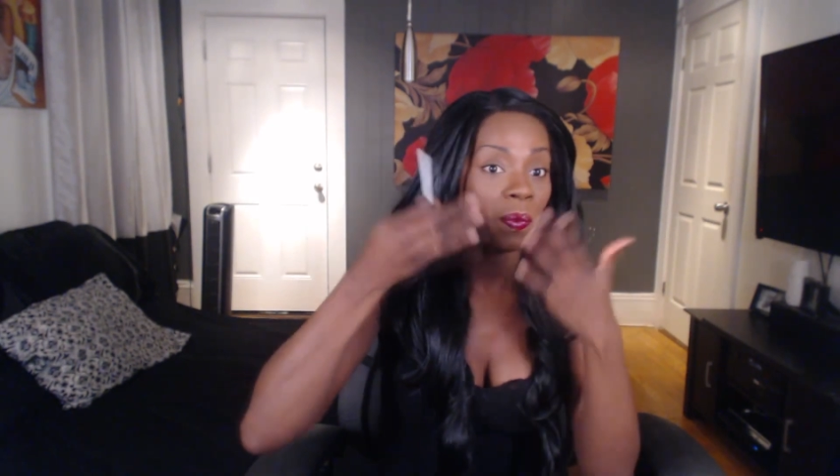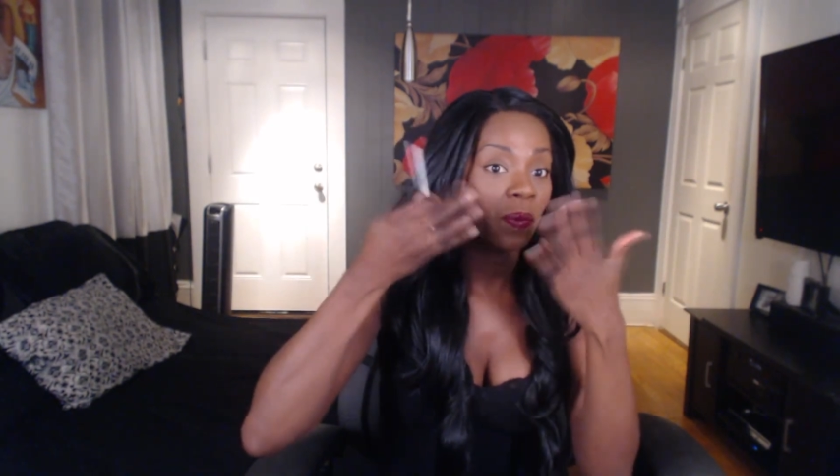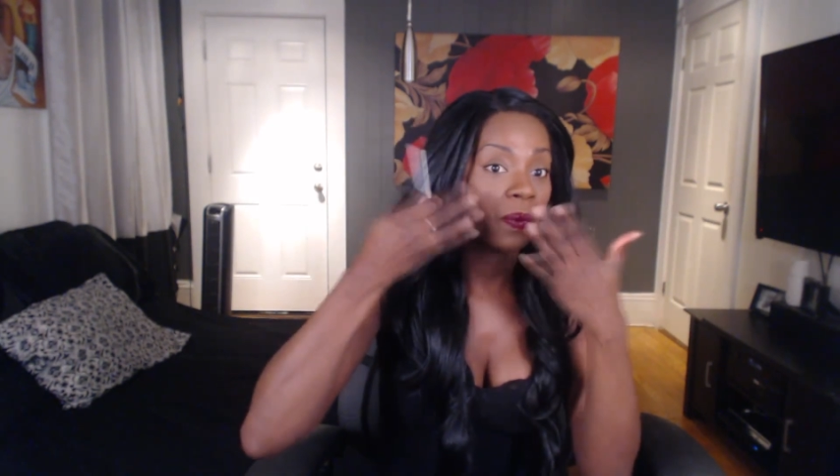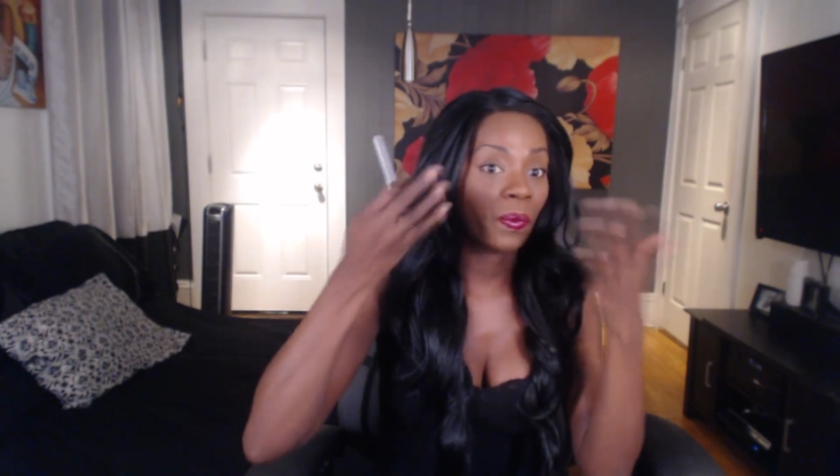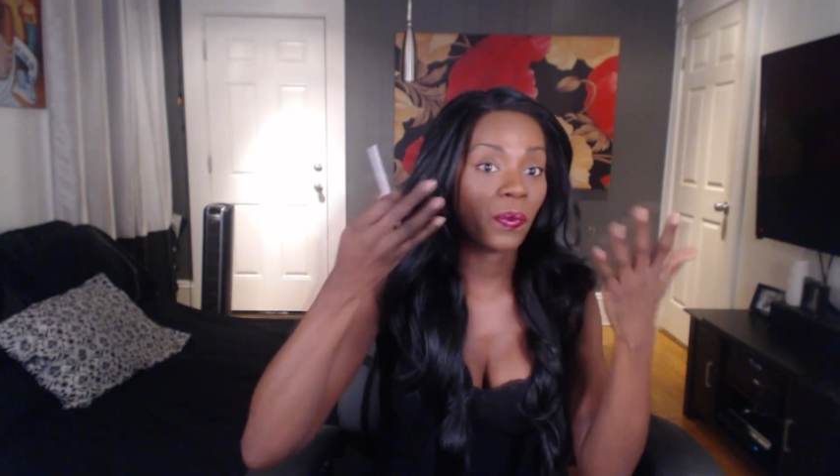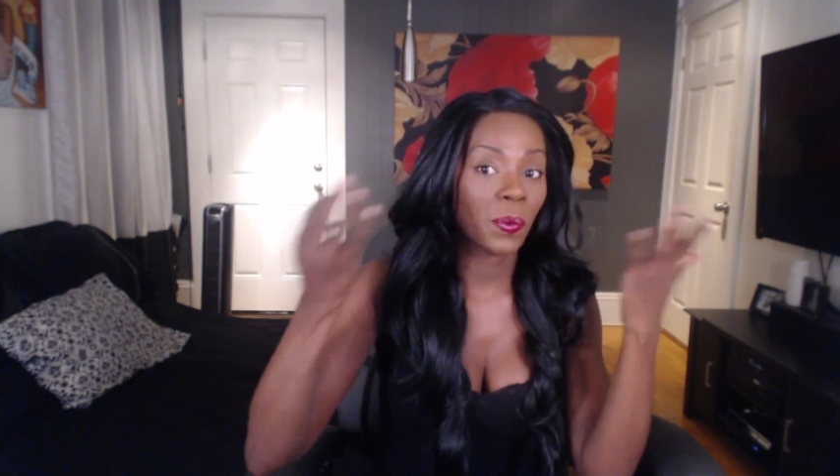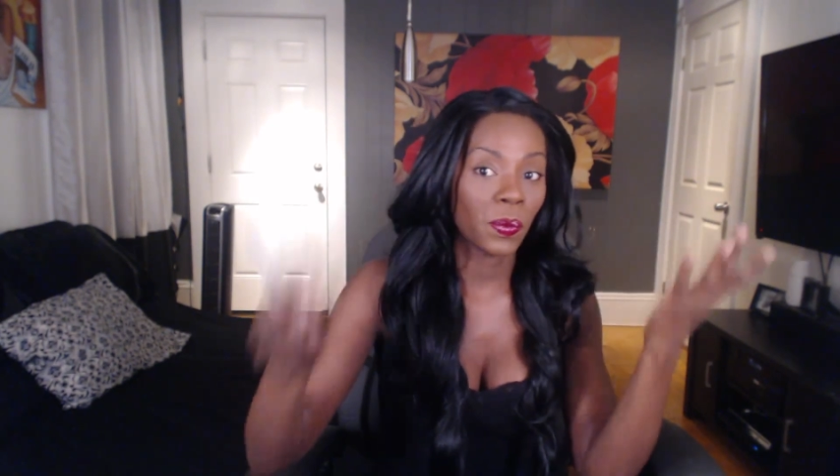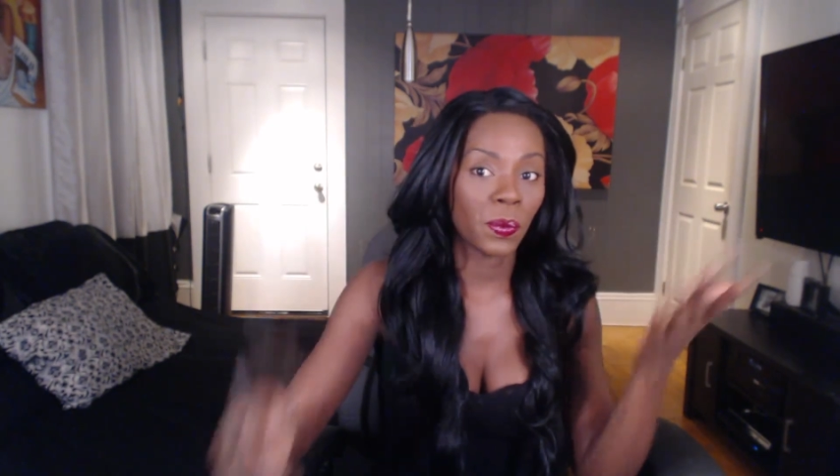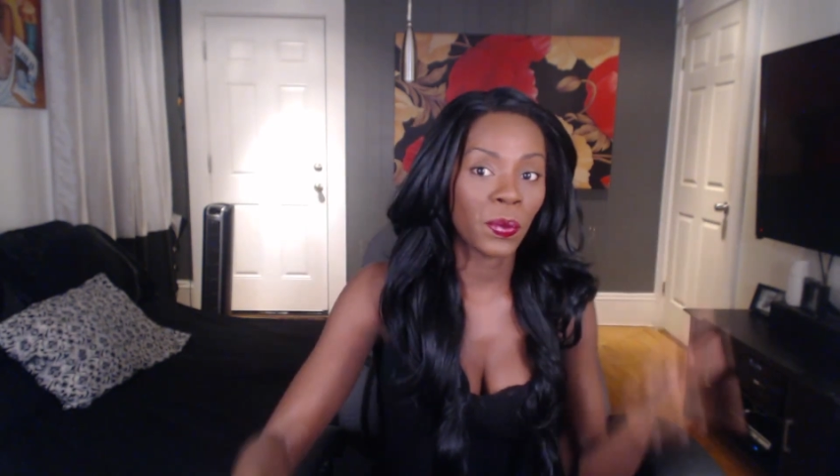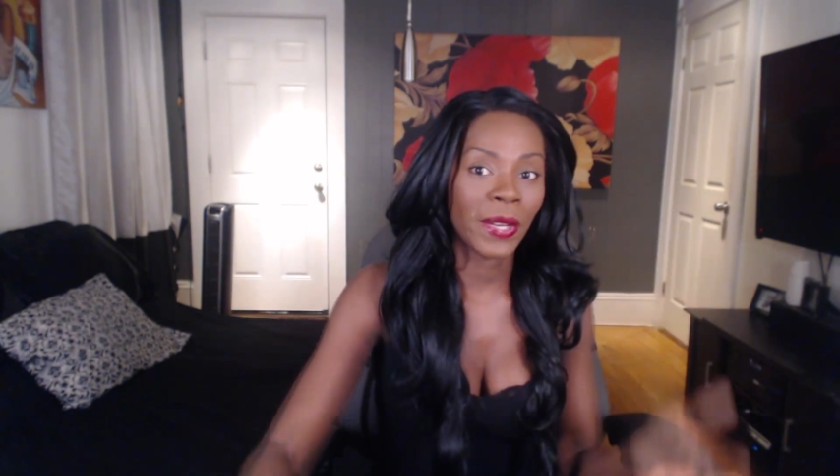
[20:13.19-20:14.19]

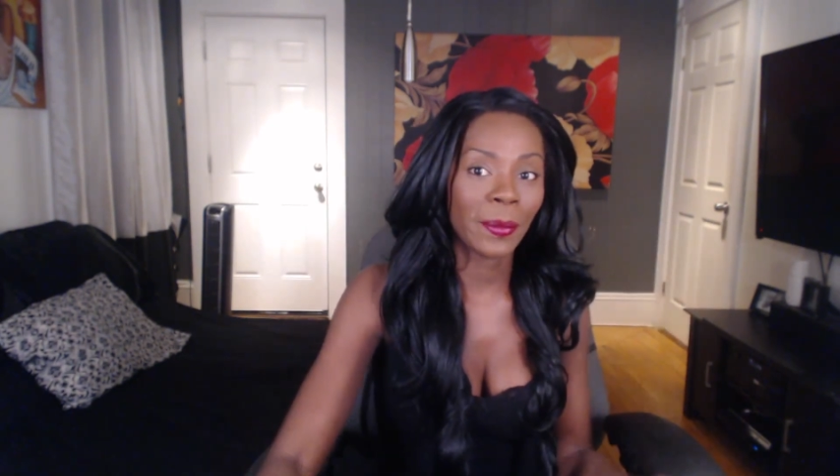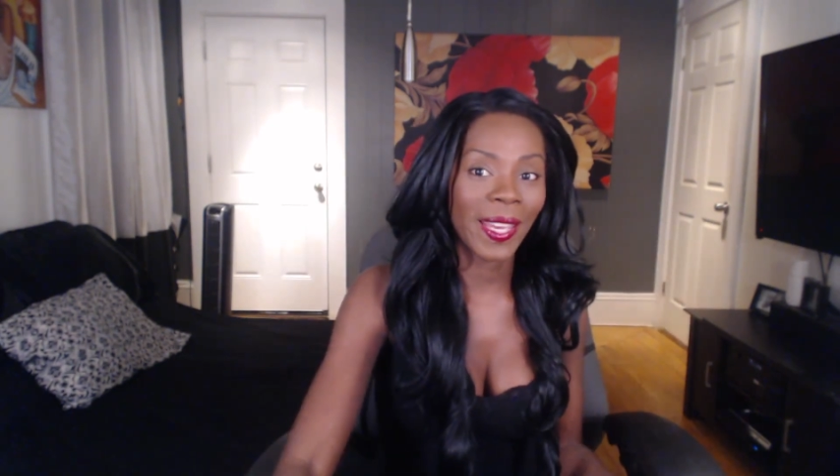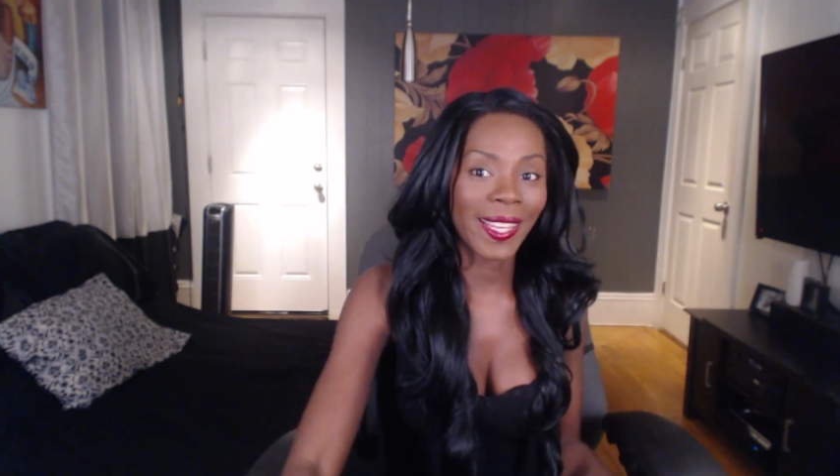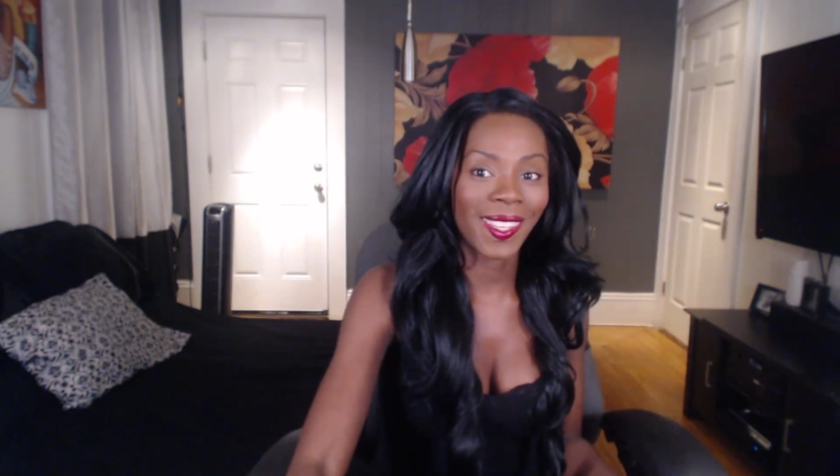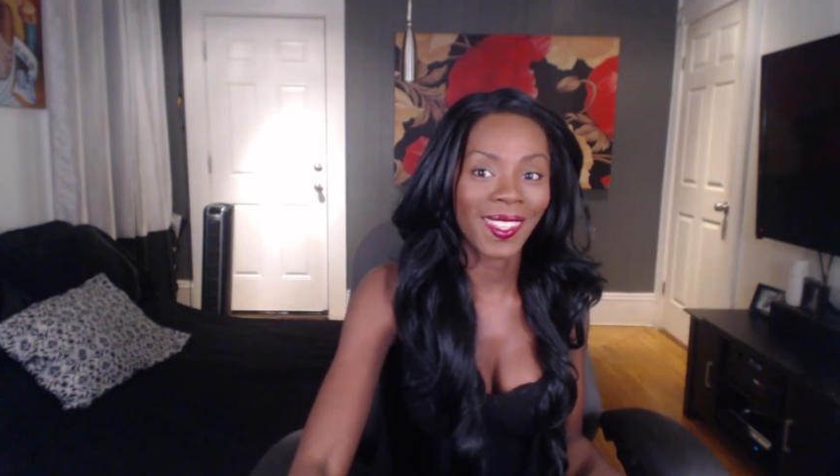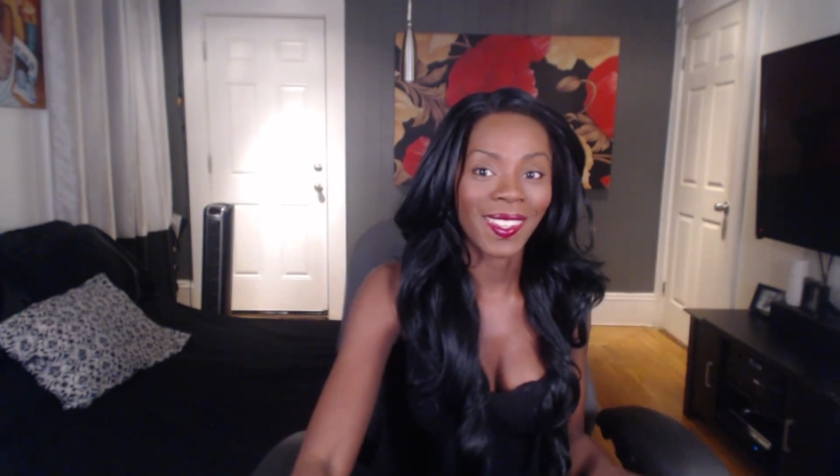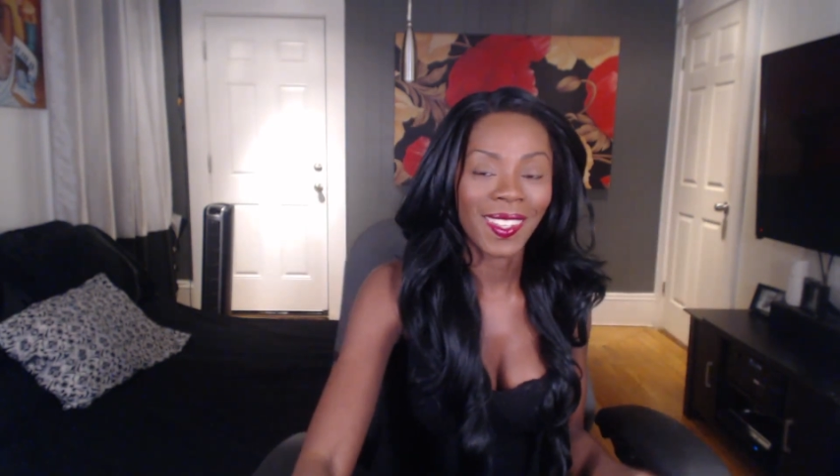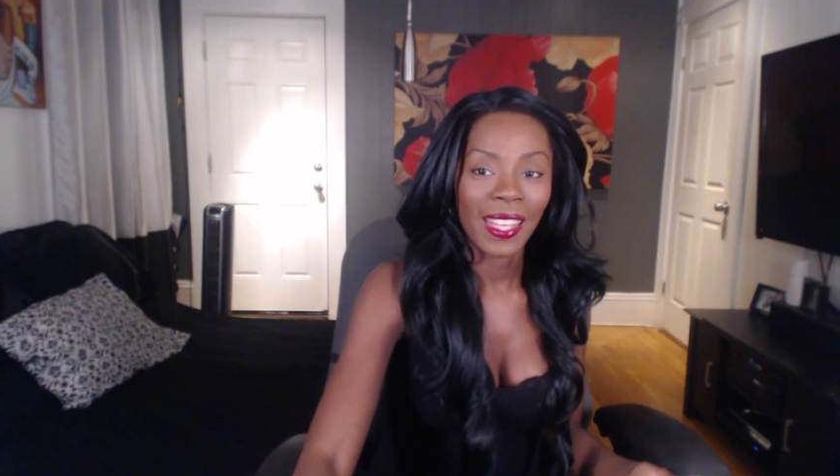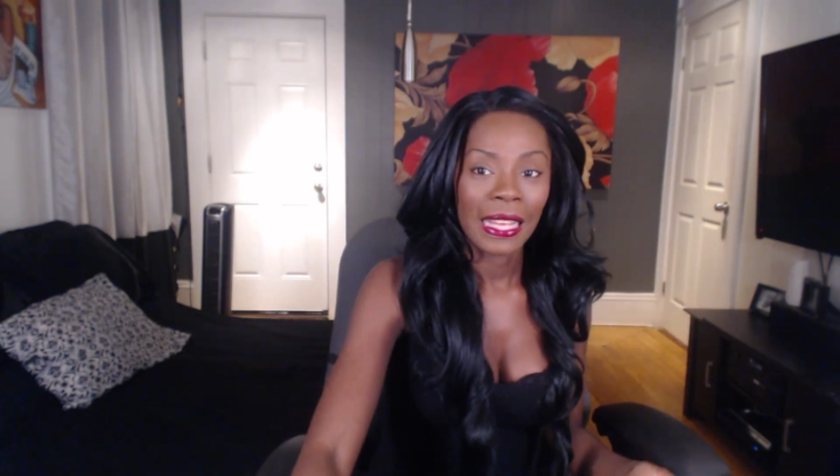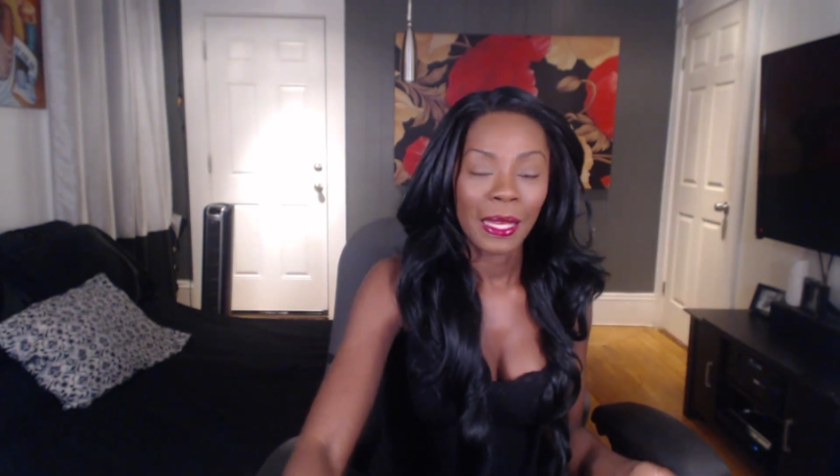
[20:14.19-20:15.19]
Voila. I hope
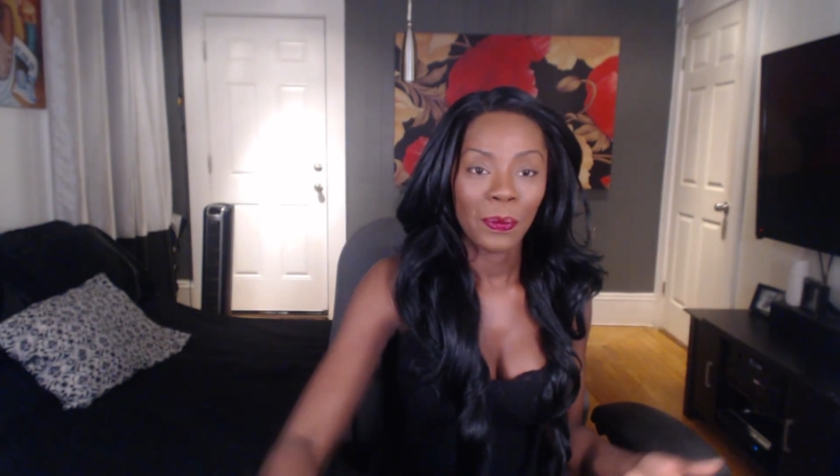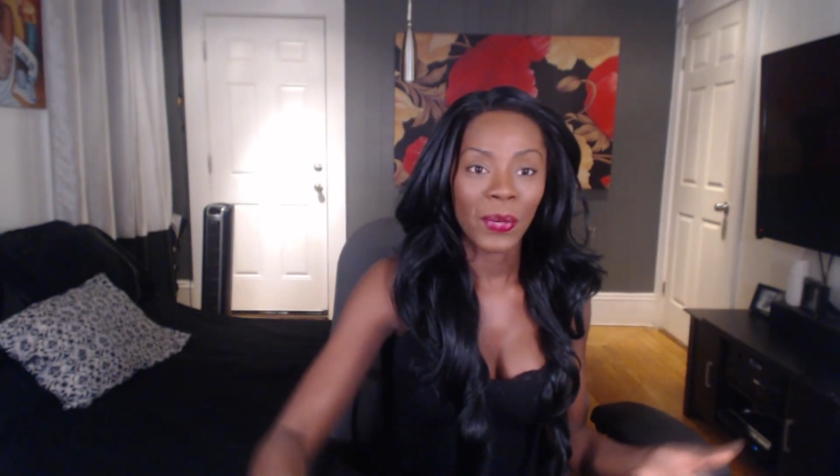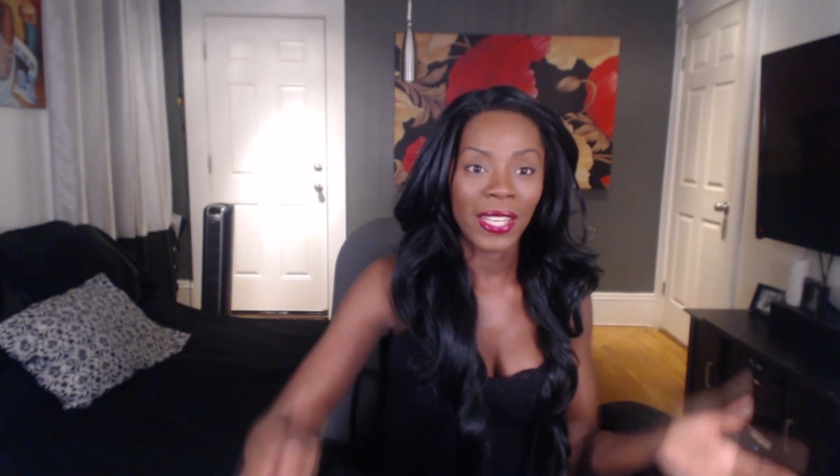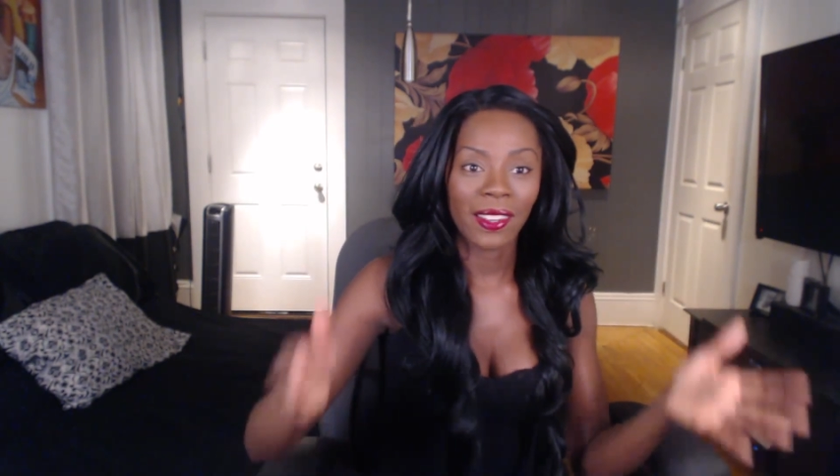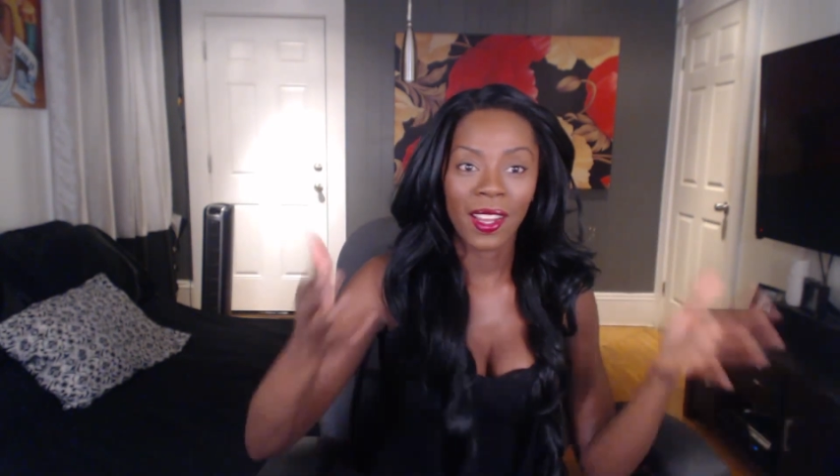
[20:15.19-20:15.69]
you like it.